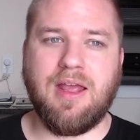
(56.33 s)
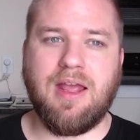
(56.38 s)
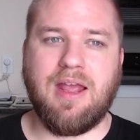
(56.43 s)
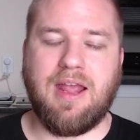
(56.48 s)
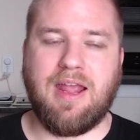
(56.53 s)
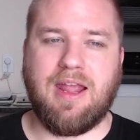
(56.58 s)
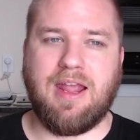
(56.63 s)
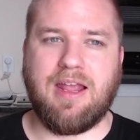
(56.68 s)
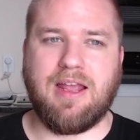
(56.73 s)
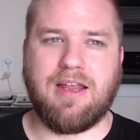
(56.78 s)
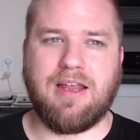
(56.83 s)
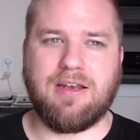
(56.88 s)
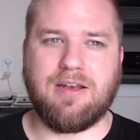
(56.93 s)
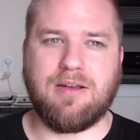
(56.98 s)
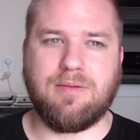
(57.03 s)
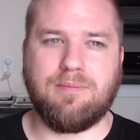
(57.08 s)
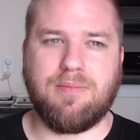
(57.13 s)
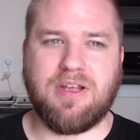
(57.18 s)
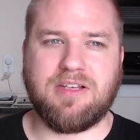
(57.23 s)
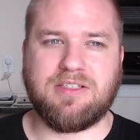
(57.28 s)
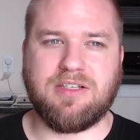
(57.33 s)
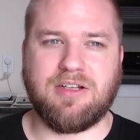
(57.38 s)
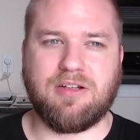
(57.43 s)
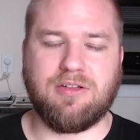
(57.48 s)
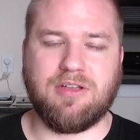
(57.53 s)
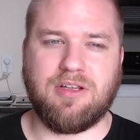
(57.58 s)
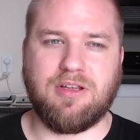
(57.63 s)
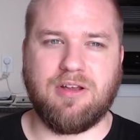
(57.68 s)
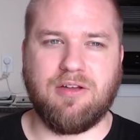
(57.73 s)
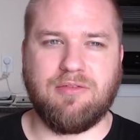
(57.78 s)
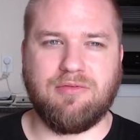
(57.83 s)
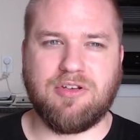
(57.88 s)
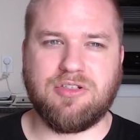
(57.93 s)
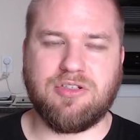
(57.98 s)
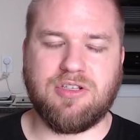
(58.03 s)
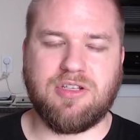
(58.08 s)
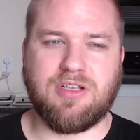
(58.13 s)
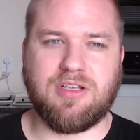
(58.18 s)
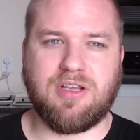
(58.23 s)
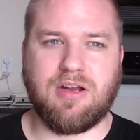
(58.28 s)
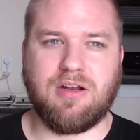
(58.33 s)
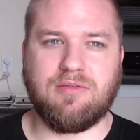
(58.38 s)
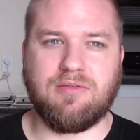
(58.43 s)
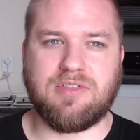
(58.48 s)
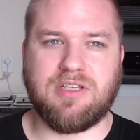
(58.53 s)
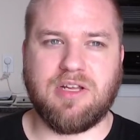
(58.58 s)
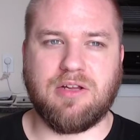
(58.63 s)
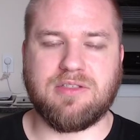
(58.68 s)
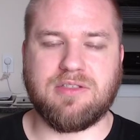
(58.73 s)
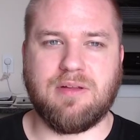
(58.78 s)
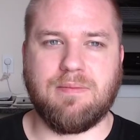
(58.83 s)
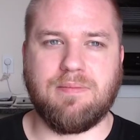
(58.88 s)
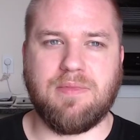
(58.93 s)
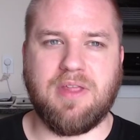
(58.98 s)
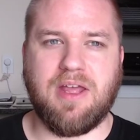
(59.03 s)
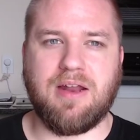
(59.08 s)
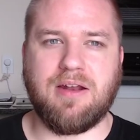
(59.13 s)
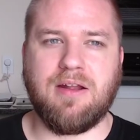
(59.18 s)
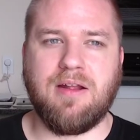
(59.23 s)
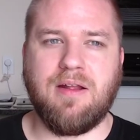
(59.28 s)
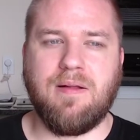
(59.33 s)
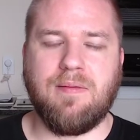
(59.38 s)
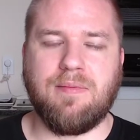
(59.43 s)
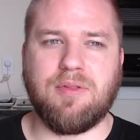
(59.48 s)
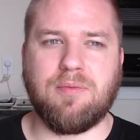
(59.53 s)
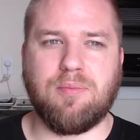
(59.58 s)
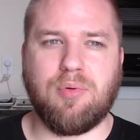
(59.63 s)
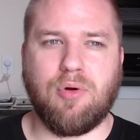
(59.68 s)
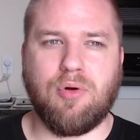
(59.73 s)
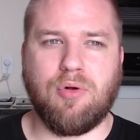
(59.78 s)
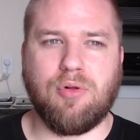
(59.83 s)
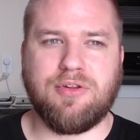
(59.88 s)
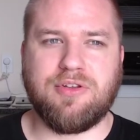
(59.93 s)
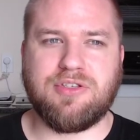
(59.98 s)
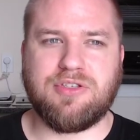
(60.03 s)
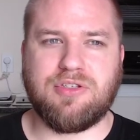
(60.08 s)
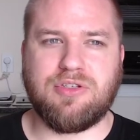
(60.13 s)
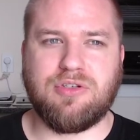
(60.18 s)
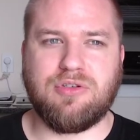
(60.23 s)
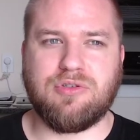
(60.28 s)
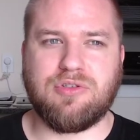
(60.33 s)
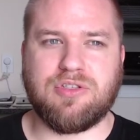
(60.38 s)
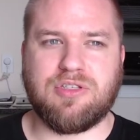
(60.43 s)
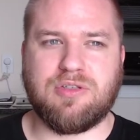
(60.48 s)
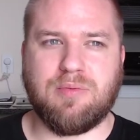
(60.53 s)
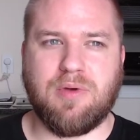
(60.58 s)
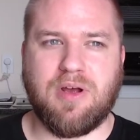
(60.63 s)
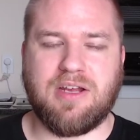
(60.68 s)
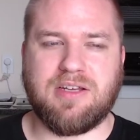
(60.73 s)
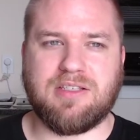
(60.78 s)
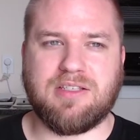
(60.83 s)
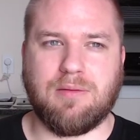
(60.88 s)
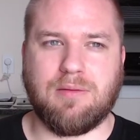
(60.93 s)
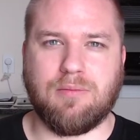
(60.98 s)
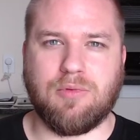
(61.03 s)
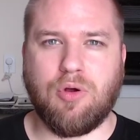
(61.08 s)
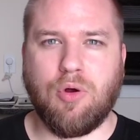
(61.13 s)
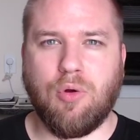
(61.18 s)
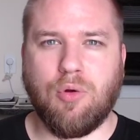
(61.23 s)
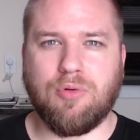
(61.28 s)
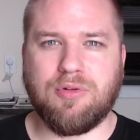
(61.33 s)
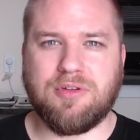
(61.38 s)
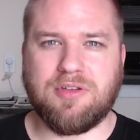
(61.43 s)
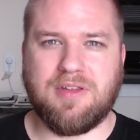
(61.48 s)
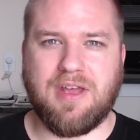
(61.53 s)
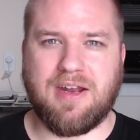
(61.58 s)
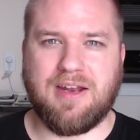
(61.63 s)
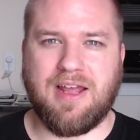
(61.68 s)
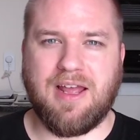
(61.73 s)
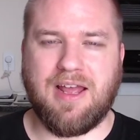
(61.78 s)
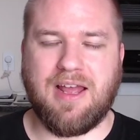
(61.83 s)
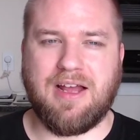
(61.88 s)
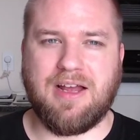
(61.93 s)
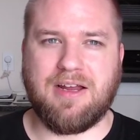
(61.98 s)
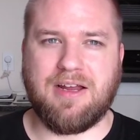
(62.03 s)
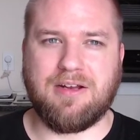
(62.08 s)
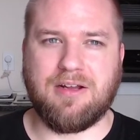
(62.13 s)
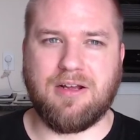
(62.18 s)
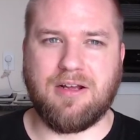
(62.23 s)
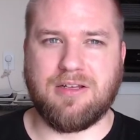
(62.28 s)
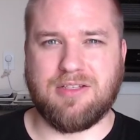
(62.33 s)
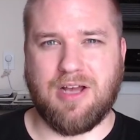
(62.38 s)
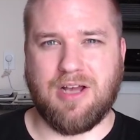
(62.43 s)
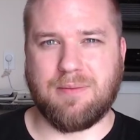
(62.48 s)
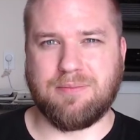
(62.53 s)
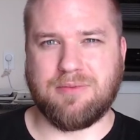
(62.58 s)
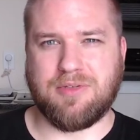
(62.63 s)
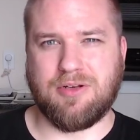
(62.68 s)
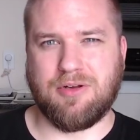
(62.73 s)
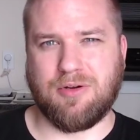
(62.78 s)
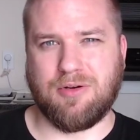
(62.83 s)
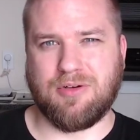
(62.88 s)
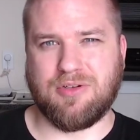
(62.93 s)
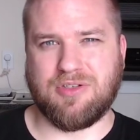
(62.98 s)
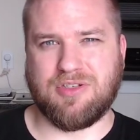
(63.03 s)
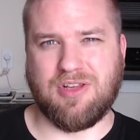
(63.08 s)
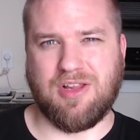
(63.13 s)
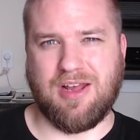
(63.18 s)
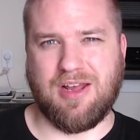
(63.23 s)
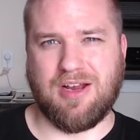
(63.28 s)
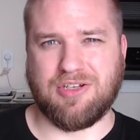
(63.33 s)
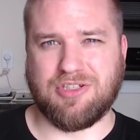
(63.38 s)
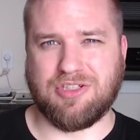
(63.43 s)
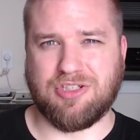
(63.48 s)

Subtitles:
And basically eventually kind of tells them that the bowl is used by some cult that had adopted her /